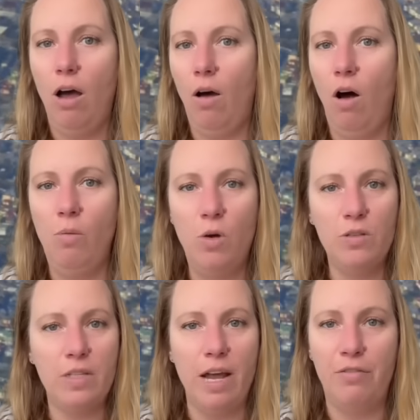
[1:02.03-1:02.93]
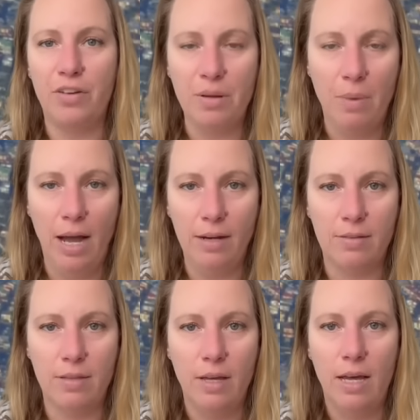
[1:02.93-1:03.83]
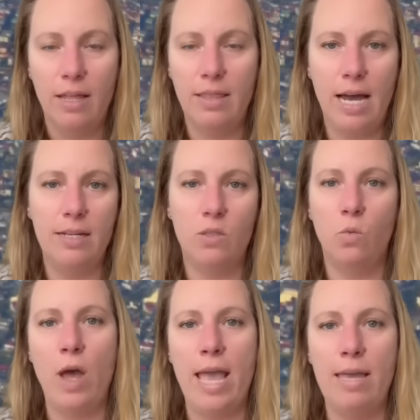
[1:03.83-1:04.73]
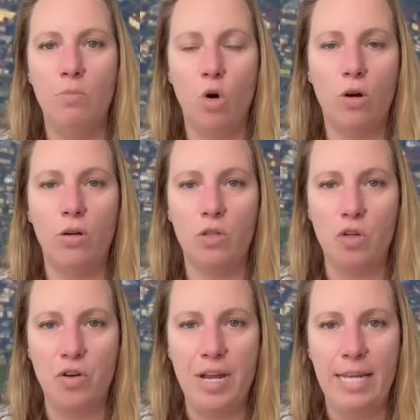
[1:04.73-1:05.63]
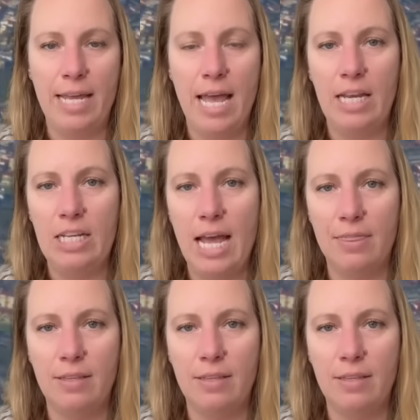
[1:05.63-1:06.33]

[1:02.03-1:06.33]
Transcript: almost every month that is way more concerning. And at the